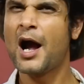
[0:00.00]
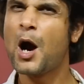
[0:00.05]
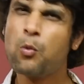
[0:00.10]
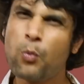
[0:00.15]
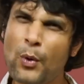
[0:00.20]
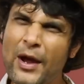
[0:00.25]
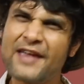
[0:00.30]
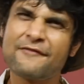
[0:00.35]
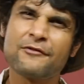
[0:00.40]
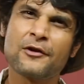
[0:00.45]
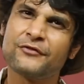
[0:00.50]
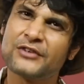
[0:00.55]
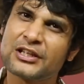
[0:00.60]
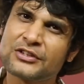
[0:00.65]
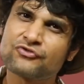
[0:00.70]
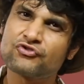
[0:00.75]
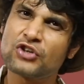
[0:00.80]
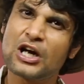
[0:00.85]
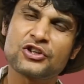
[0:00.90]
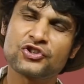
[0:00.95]
A wave of
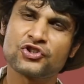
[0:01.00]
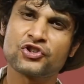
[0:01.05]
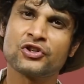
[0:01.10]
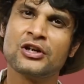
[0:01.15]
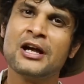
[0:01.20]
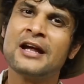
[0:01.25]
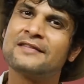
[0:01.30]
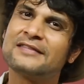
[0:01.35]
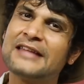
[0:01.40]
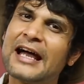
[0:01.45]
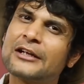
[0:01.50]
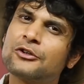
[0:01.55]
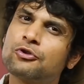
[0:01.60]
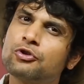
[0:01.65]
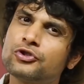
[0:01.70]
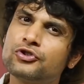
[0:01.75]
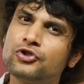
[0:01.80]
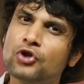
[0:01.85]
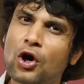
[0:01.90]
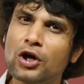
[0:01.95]
destruction that
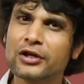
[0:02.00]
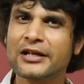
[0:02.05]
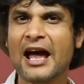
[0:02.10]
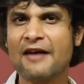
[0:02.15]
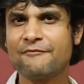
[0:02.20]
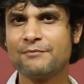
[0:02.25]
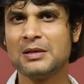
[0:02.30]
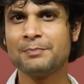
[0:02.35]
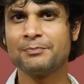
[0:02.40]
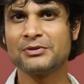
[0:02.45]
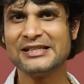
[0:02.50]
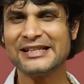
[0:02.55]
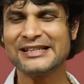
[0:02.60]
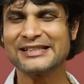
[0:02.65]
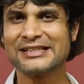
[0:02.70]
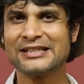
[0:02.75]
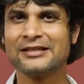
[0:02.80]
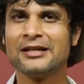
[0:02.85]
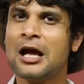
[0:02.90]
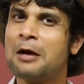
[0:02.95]
could not have been
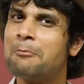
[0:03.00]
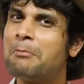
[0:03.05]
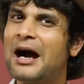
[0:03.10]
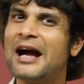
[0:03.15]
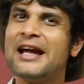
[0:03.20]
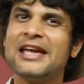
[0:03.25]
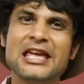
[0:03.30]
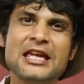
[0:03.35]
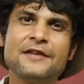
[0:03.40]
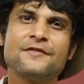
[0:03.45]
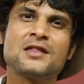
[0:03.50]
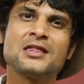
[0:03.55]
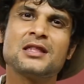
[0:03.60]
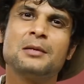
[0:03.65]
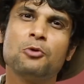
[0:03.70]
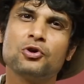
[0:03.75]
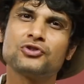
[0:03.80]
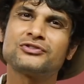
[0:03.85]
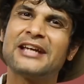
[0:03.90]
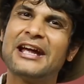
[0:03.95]
predicted by even the
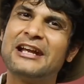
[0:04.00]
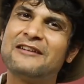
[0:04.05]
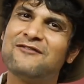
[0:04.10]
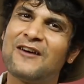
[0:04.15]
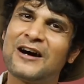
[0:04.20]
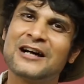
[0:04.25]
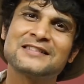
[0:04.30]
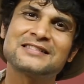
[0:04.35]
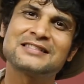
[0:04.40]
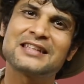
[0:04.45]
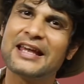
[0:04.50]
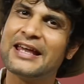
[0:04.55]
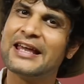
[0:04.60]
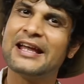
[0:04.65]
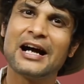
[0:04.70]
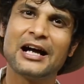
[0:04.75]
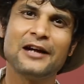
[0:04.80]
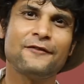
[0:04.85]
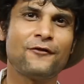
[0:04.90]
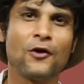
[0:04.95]
most advanced
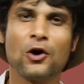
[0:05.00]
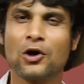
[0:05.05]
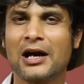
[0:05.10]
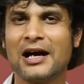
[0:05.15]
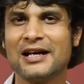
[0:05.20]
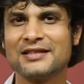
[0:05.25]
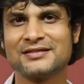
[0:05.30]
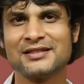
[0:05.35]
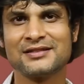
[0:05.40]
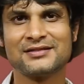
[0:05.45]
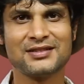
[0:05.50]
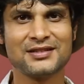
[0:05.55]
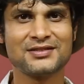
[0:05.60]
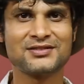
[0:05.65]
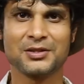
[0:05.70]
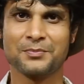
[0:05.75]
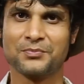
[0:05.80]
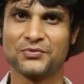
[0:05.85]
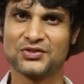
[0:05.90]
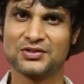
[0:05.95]
AI forecasting
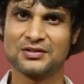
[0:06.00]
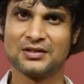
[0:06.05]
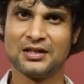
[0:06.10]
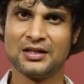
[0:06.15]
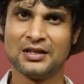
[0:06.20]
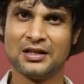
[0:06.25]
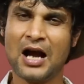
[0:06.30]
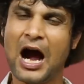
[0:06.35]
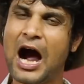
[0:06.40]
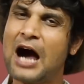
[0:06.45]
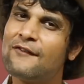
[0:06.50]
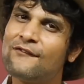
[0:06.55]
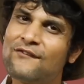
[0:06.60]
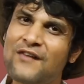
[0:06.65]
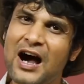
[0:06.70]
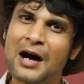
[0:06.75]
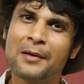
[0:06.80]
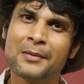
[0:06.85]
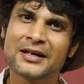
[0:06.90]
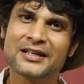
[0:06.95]
systems. Our
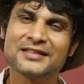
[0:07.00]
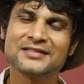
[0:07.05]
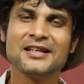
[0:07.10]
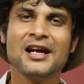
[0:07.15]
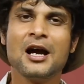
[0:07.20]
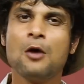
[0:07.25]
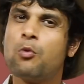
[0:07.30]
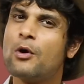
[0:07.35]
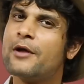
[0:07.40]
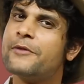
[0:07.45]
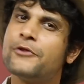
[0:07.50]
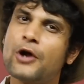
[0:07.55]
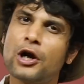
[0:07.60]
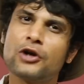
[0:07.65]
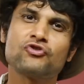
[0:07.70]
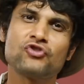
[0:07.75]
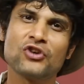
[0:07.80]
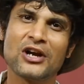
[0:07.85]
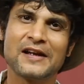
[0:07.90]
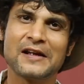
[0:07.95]
farmers were
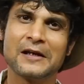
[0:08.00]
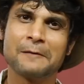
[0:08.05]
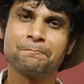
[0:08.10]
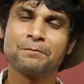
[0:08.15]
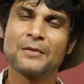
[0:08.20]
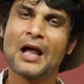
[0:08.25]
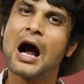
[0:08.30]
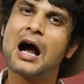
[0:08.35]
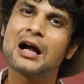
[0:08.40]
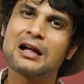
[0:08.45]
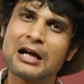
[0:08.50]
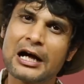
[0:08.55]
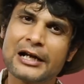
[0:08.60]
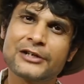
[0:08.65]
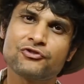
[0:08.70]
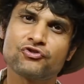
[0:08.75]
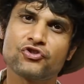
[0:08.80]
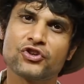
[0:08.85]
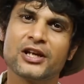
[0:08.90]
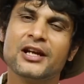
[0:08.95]
not ready. Our
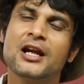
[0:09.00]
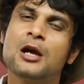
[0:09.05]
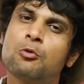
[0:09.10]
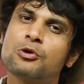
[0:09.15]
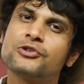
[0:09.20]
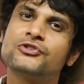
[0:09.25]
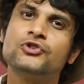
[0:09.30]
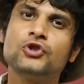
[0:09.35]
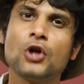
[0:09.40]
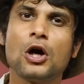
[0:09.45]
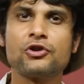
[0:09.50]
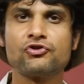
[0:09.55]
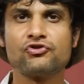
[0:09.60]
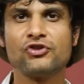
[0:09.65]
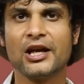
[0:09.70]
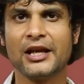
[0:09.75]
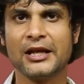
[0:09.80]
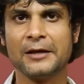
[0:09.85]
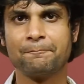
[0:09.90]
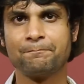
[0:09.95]
country was not
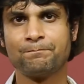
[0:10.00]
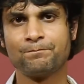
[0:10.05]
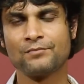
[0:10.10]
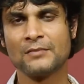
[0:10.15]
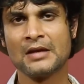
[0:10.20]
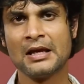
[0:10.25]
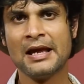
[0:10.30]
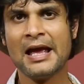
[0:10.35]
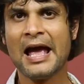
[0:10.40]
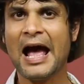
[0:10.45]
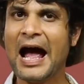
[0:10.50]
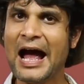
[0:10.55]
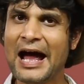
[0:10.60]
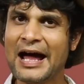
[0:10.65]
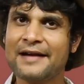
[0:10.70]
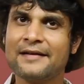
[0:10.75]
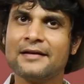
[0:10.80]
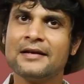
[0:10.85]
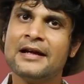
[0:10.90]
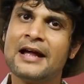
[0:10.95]
ready.
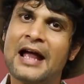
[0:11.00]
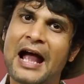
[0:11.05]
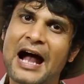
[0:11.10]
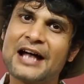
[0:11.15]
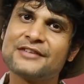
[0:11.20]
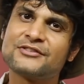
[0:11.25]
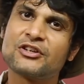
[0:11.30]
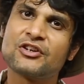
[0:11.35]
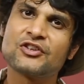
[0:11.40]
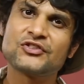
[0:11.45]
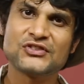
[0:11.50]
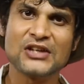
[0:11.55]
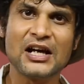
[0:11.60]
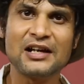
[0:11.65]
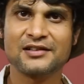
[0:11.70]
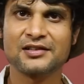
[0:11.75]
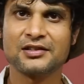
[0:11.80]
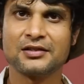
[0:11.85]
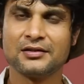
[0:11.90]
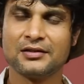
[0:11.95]
And as a
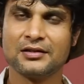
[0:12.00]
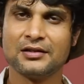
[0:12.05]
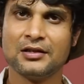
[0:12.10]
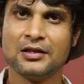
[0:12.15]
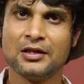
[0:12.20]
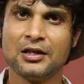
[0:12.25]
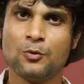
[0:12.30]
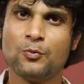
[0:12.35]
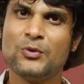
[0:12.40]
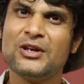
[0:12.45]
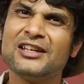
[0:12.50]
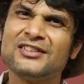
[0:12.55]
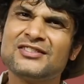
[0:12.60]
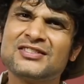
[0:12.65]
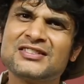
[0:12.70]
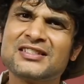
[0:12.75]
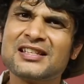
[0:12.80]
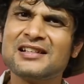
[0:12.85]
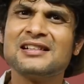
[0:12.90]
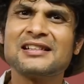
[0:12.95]
result, we
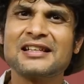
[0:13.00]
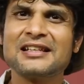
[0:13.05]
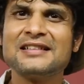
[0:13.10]
still